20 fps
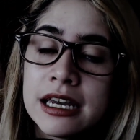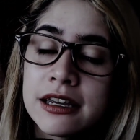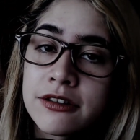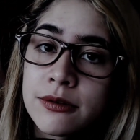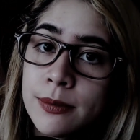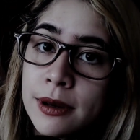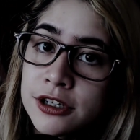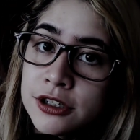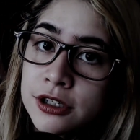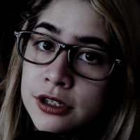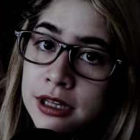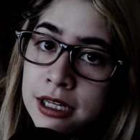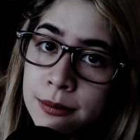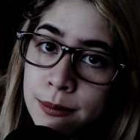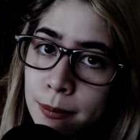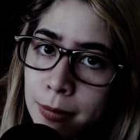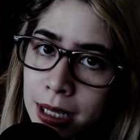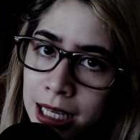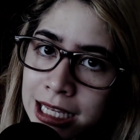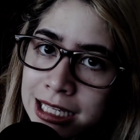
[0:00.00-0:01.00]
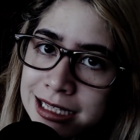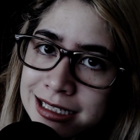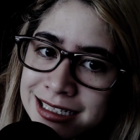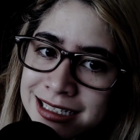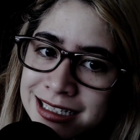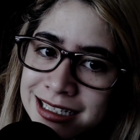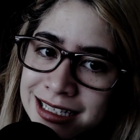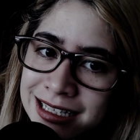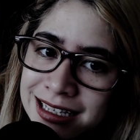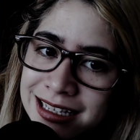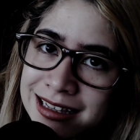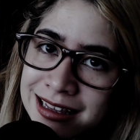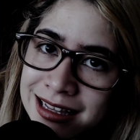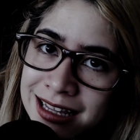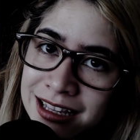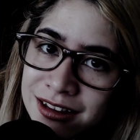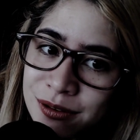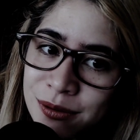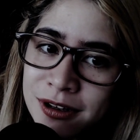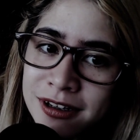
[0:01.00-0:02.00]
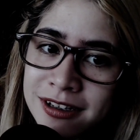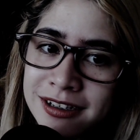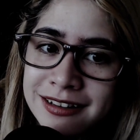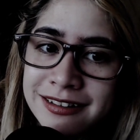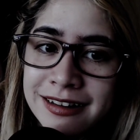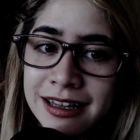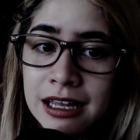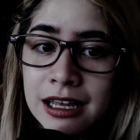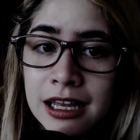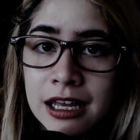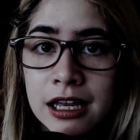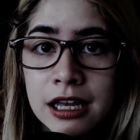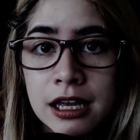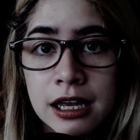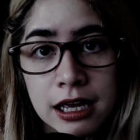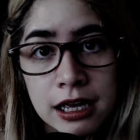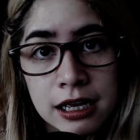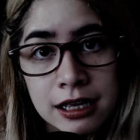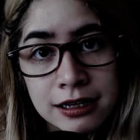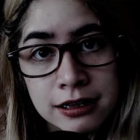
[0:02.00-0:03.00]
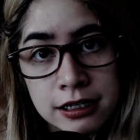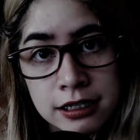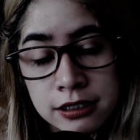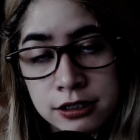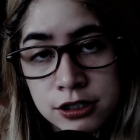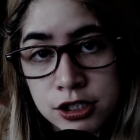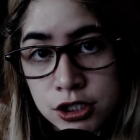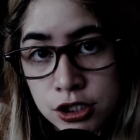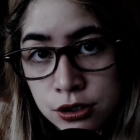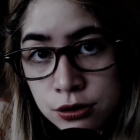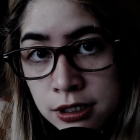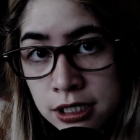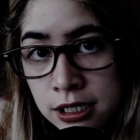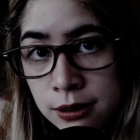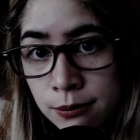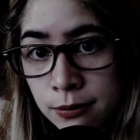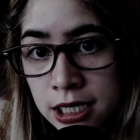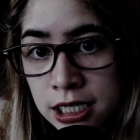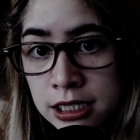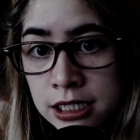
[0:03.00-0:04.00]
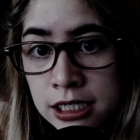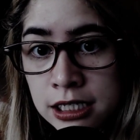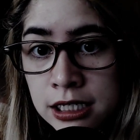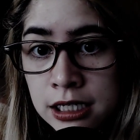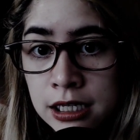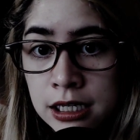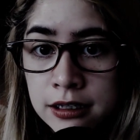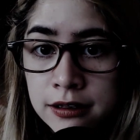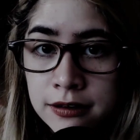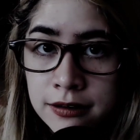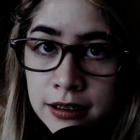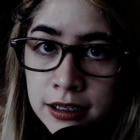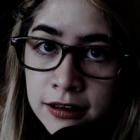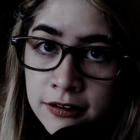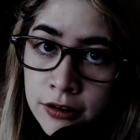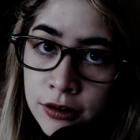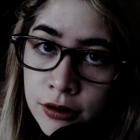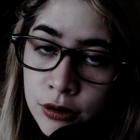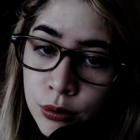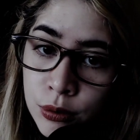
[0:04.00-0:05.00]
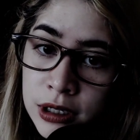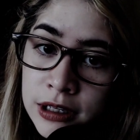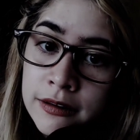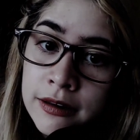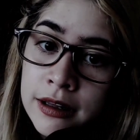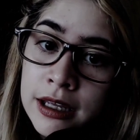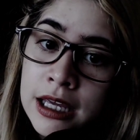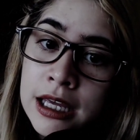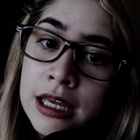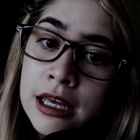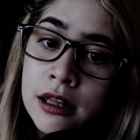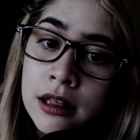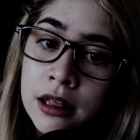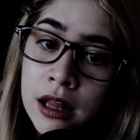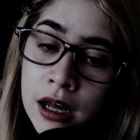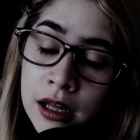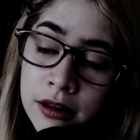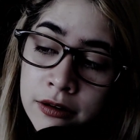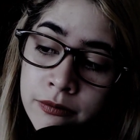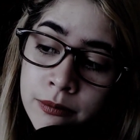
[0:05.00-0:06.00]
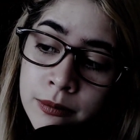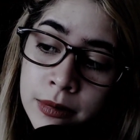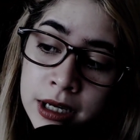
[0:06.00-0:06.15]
Especially mating networks. And during mating season, we see a lot of